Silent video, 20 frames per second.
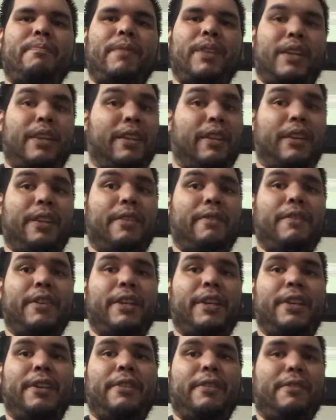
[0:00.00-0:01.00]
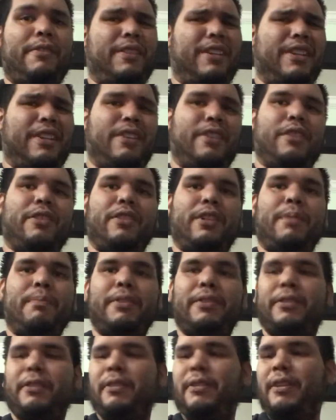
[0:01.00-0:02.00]
video, in another
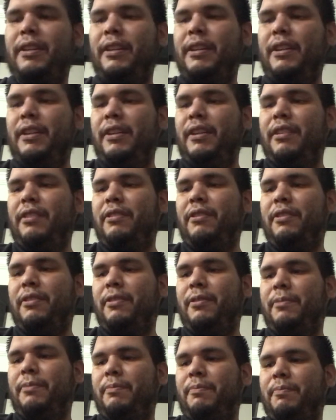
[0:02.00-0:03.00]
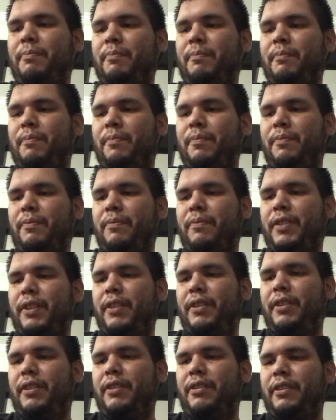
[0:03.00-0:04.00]
episode. So
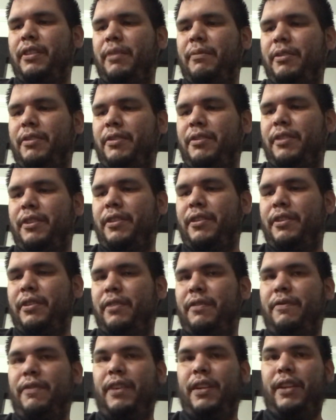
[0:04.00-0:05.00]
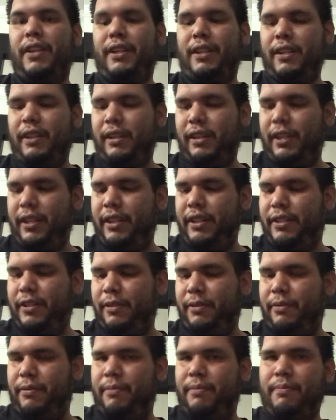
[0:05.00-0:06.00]
here's a demonstration of the clean
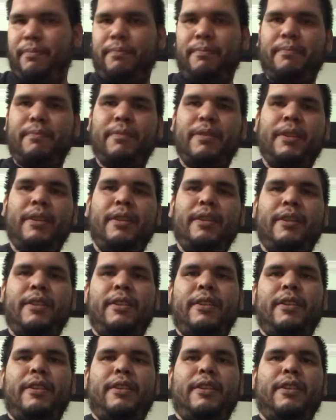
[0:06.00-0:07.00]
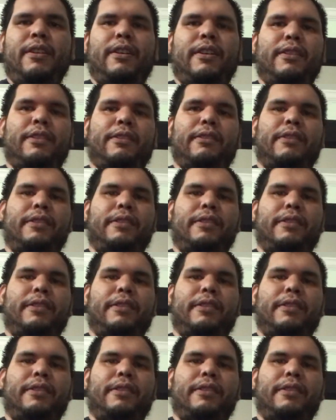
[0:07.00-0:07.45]
tone on this